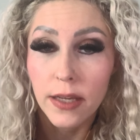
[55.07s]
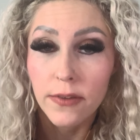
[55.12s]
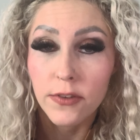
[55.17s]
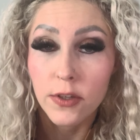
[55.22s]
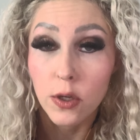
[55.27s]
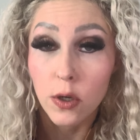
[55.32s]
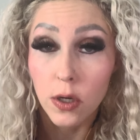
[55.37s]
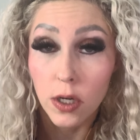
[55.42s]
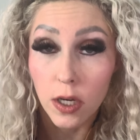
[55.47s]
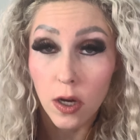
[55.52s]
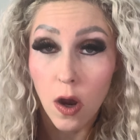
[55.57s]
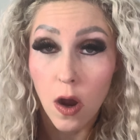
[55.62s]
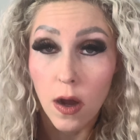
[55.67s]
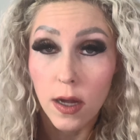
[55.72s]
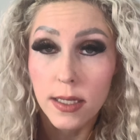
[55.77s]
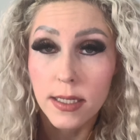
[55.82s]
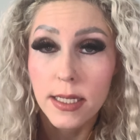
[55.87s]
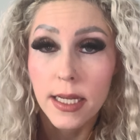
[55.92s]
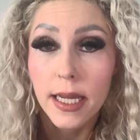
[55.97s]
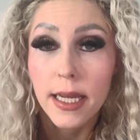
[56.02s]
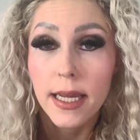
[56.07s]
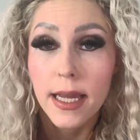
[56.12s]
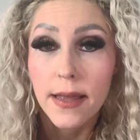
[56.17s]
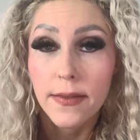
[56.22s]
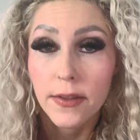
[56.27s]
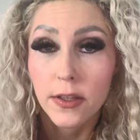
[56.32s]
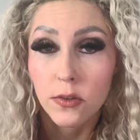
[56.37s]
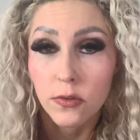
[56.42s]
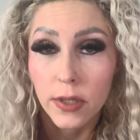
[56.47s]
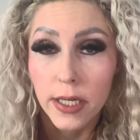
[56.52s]
If you go to content
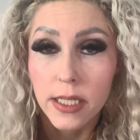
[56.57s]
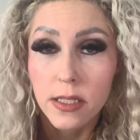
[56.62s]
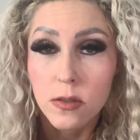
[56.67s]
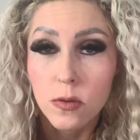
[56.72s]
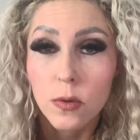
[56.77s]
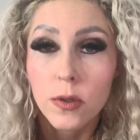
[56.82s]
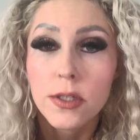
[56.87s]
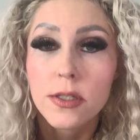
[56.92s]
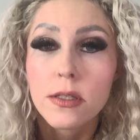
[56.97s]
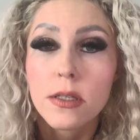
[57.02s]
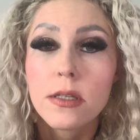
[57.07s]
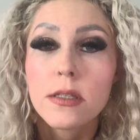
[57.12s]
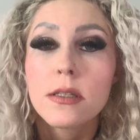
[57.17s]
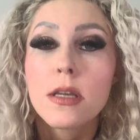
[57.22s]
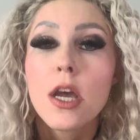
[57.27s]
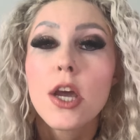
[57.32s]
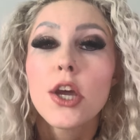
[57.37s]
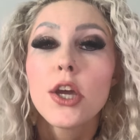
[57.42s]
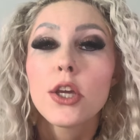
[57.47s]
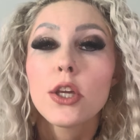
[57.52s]
and then resources,